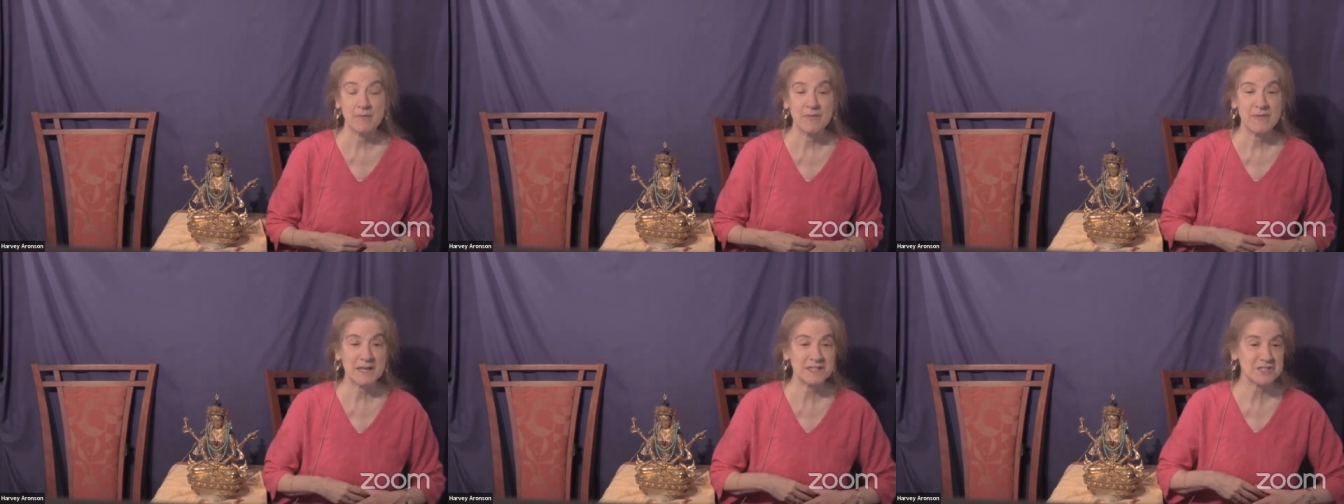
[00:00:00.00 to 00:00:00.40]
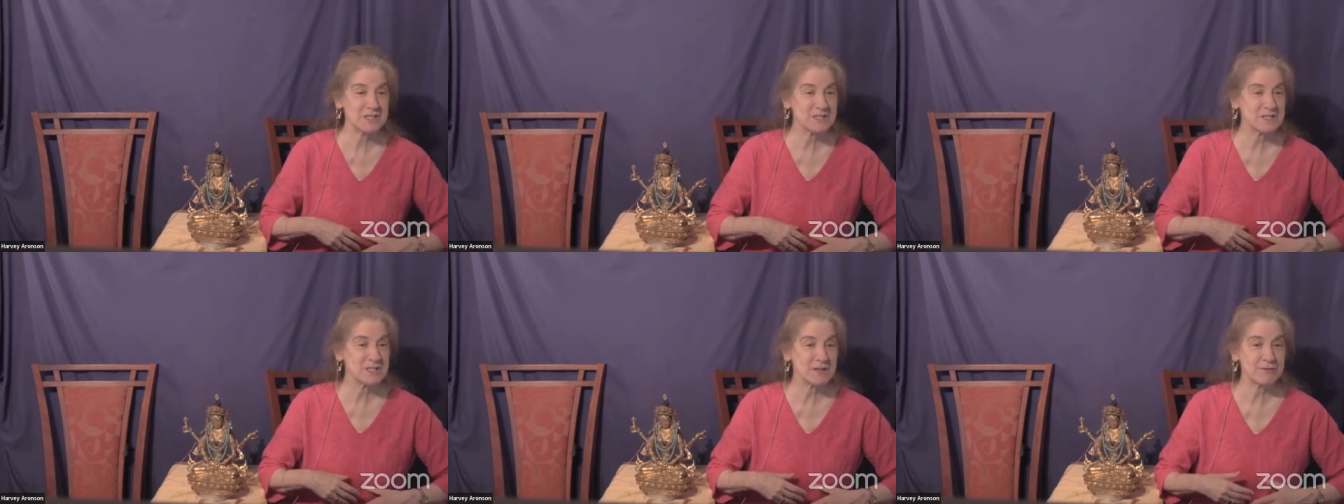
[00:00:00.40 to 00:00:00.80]
That's a
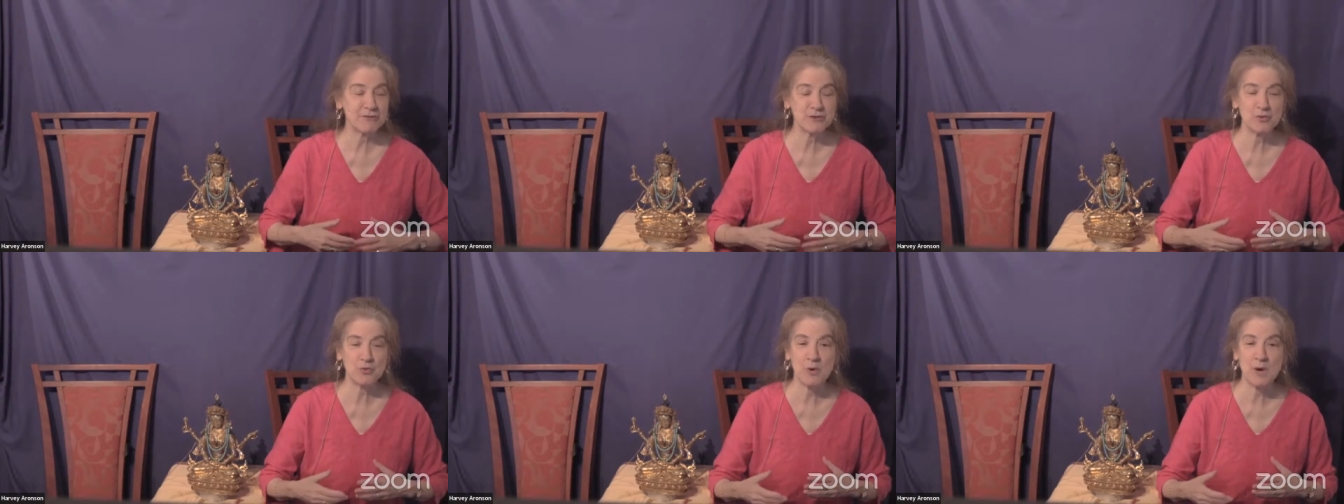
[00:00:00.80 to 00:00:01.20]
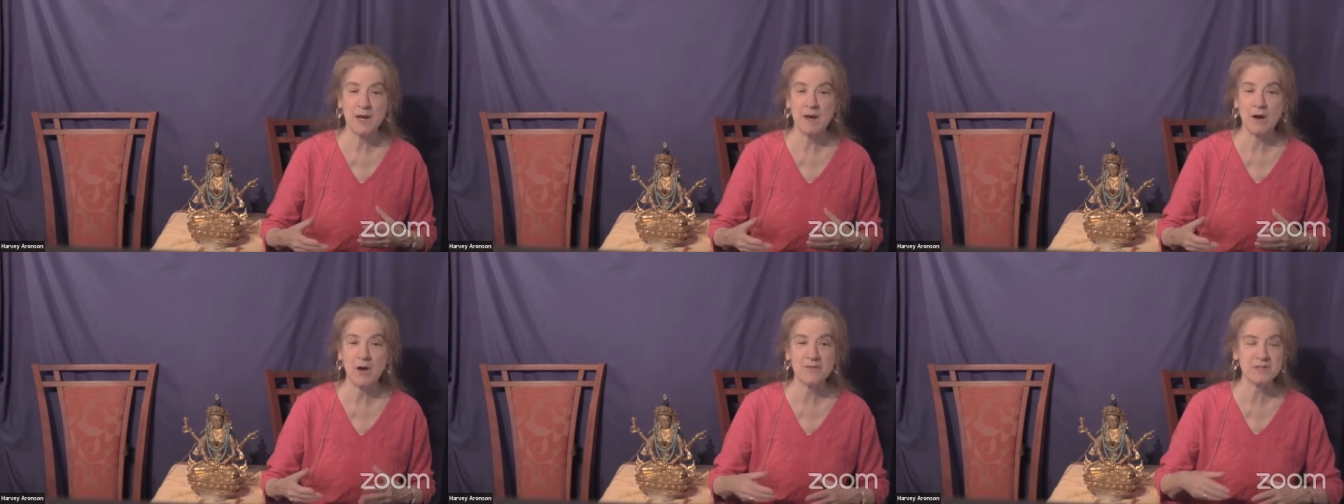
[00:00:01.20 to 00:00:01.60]
different
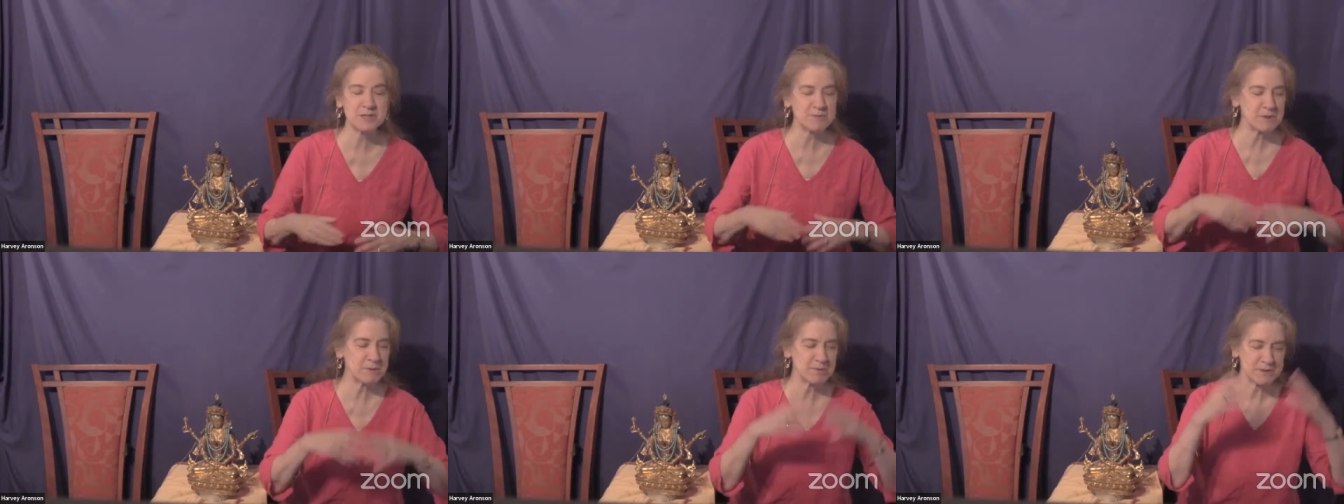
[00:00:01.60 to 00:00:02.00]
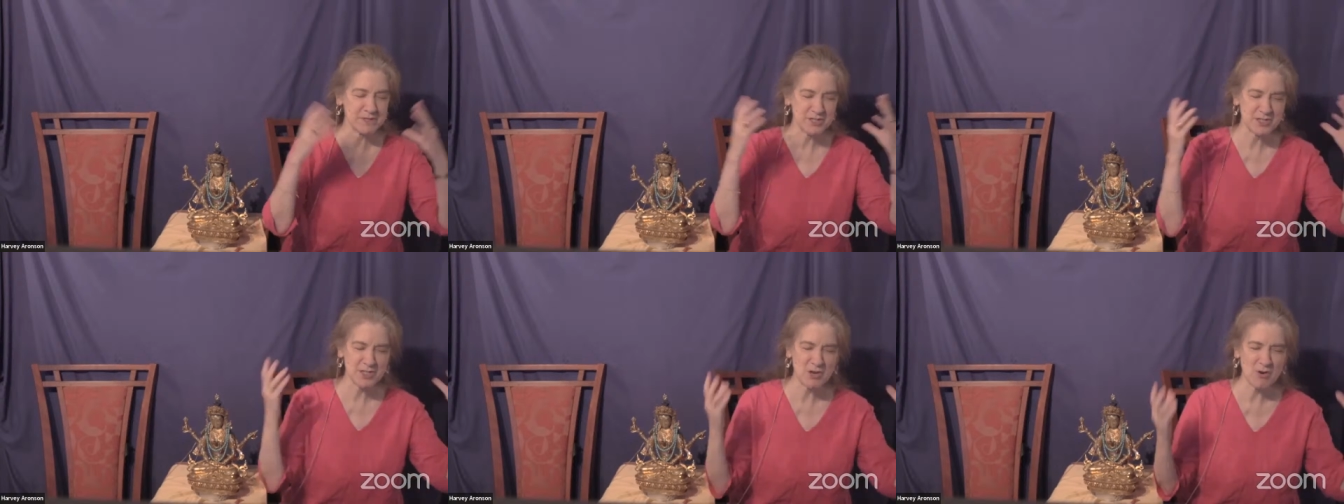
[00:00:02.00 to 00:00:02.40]
way. Oh, these people are
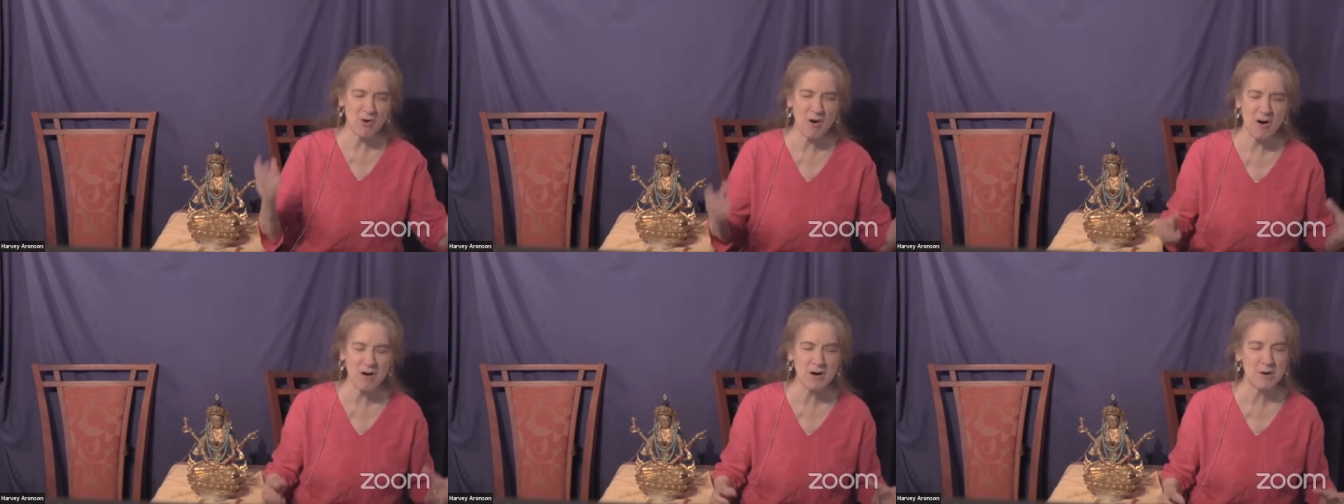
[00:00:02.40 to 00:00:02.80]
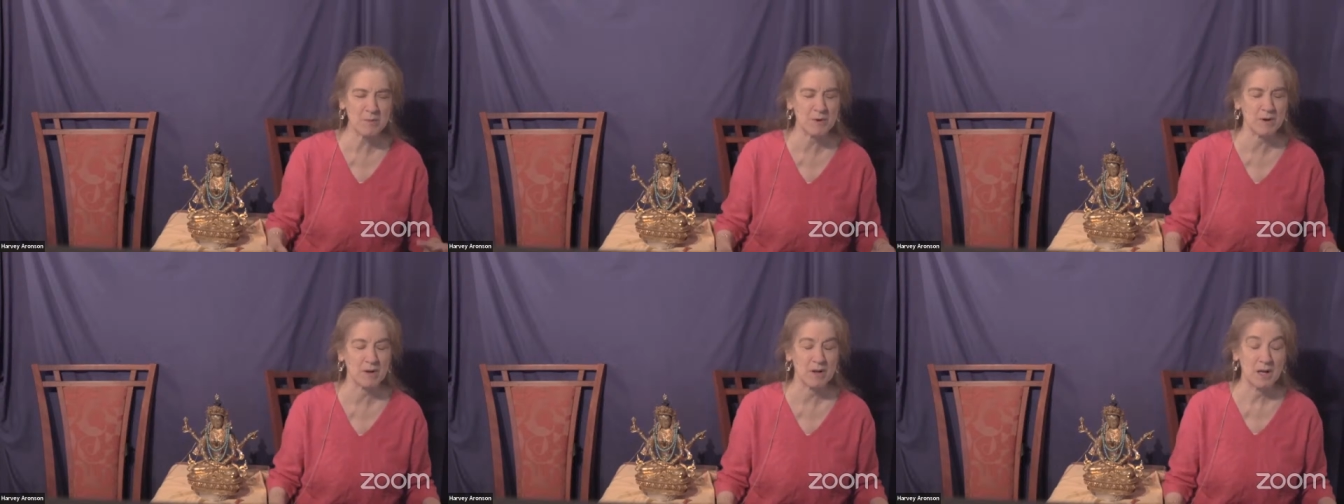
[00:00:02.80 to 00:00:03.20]
so
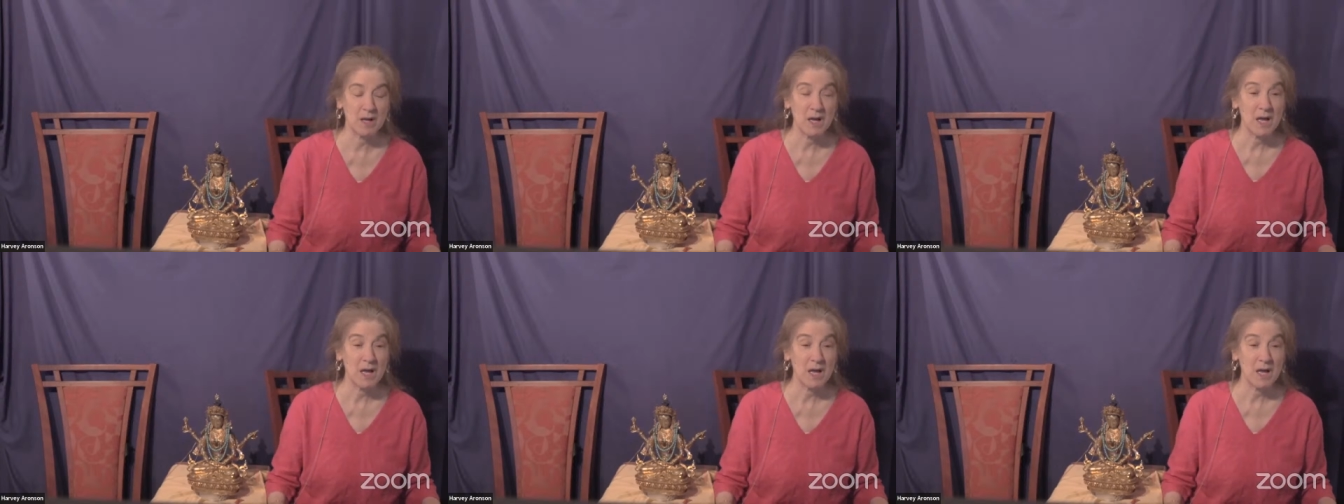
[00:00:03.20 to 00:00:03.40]
horrible.